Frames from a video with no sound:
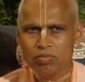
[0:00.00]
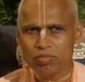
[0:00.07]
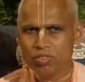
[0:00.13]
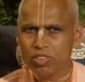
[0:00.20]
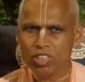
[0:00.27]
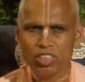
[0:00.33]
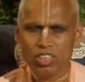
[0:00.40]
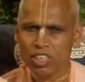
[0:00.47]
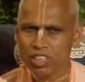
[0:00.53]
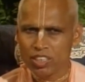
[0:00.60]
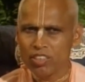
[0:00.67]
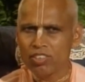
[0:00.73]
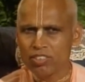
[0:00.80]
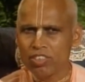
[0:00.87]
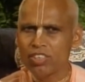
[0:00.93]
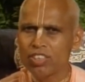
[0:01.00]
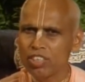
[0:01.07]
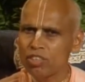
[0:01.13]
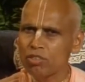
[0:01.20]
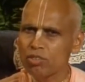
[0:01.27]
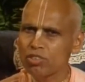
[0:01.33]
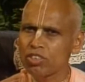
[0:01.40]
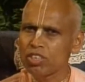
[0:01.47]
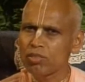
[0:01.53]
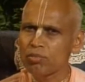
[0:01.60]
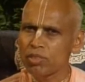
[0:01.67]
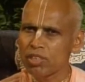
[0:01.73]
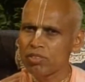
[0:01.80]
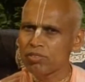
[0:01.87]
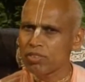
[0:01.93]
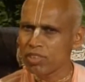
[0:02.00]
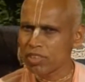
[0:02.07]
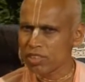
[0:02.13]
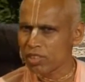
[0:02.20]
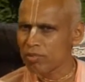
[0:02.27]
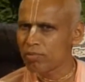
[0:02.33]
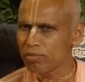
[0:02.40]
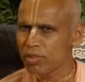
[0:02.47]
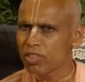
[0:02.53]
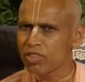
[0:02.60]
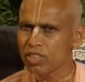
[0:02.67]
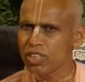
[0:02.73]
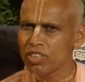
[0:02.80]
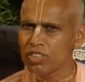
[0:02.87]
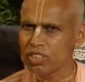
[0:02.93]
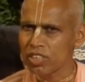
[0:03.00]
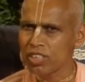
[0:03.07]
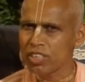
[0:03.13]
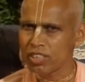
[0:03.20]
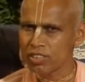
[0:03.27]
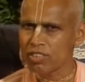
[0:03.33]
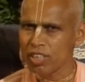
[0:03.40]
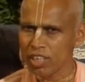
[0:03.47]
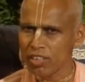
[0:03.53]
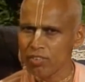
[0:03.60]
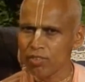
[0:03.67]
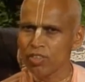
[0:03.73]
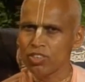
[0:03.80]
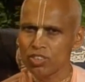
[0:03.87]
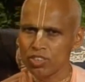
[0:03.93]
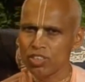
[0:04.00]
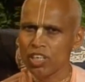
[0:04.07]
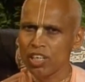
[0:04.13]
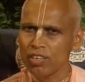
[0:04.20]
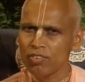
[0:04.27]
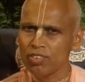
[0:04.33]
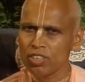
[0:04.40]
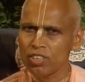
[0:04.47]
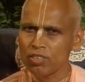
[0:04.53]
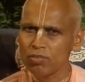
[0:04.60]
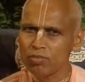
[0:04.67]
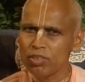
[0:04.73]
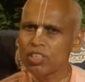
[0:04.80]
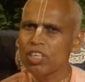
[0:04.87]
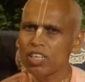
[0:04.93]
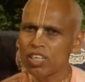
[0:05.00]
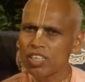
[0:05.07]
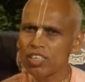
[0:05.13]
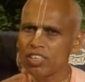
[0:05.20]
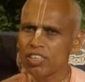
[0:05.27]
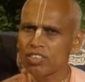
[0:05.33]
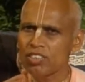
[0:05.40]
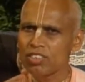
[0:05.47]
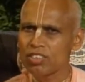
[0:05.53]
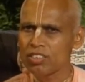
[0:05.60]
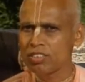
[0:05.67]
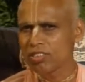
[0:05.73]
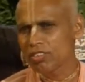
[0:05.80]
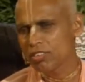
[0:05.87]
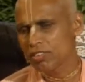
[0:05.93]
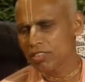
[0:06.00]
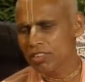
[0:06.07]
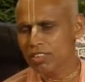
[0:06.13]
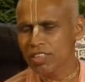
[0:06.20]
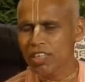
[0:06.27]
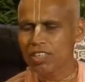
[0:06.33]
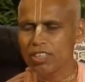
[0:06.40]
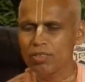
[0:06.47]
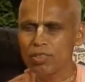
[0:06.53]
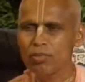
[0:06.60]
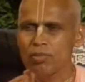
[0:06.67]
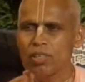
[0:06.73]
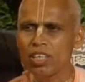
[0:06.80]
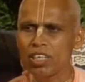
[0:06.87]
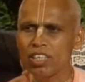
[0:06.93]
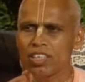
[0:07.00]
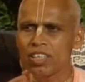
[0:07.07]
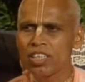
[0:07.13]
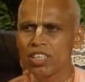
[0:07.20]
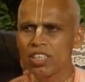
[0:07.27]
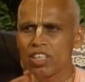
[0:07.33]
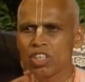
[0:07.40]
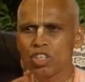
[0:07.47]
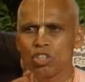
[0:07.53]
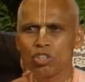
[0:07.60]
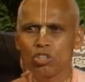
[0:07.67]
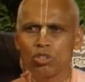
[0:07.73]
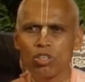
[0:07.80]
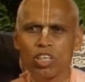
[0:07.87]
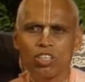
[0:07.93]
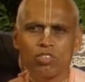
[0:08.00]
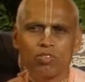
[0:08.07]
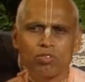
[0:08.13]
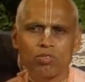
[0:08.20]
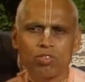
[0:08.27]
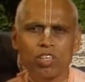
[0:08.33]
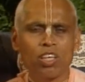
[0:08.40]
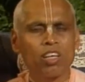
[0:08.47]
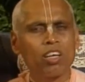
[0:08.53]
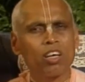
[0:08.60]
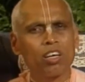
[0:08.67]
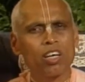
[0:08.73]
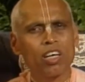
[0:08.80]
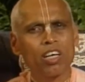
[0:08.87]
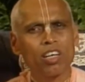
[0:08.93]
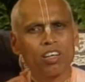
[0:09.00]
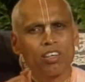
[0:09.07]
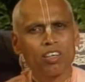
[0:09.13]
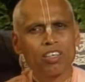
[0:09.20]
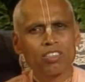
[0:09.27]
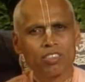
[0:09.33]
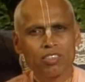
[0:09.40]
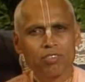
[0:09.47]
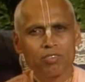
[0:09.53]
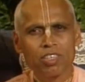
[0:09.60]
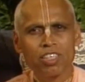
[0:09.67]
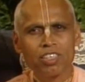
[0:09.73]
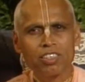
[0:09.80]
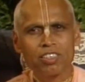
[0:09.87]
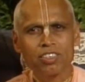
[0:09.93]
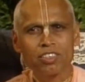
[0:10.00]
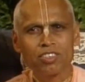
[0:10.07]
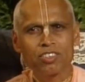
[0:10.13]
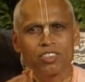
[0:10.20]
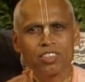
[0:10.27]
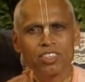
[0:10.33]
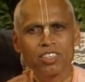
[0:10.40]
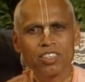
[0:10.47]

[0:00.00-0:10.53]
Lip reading: so he had returned to Germany for some business, and so I was left behind as in charge of the party. So as we lost the vehicles,